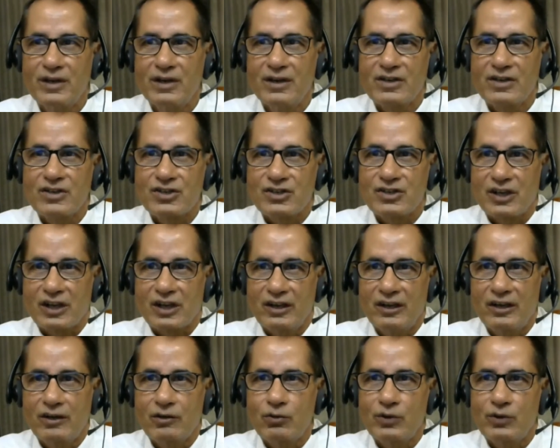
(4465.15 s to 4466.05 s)

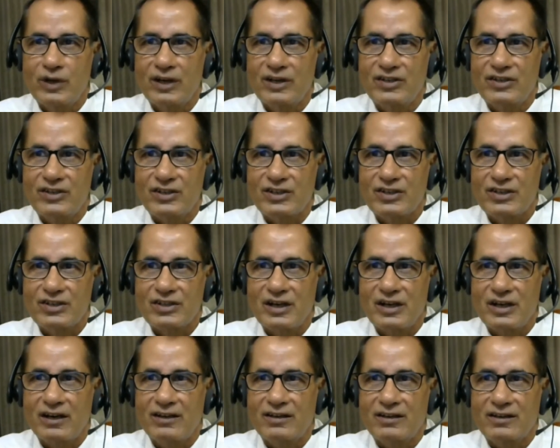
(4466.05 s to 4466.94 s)
struggling to
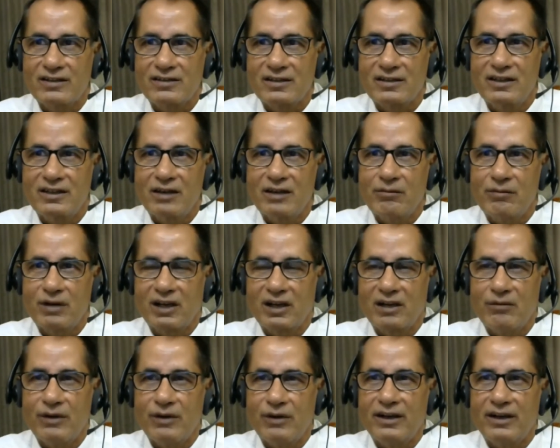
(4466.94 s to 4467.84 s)
adjust in the
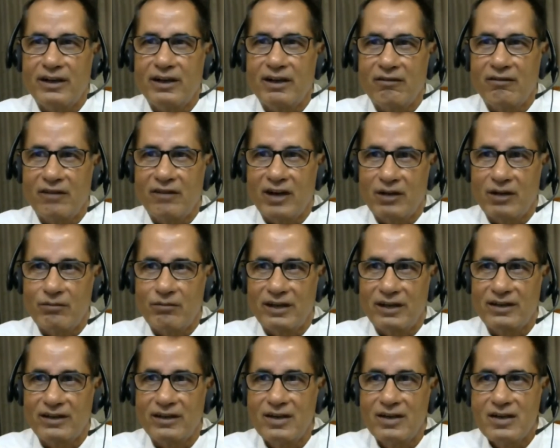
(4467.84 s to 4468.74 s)
amalgamated
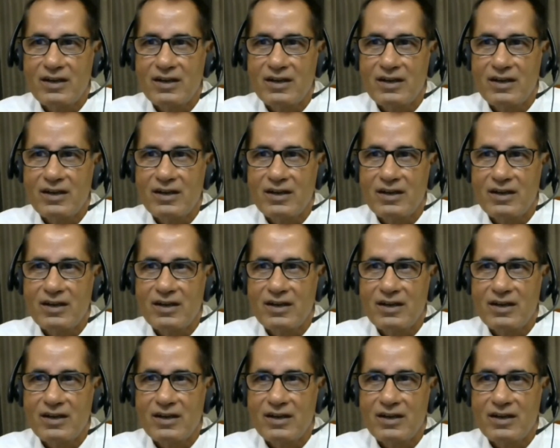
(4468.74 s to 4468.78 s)
environment.